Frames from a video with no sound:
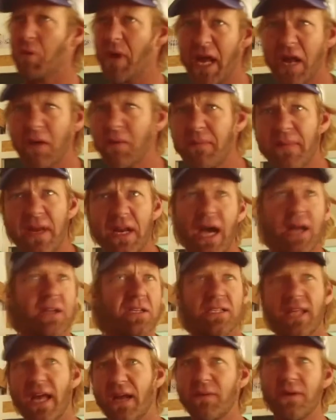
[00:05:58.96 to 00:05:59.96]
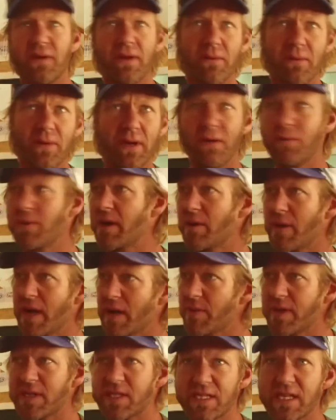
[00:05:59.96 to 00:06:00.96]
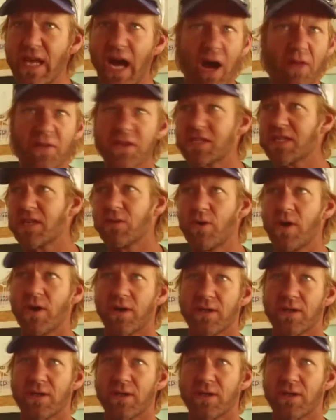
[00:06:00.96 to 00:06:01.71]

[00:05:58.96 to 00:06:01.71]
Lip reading: we meant to understand where we see how this thing works.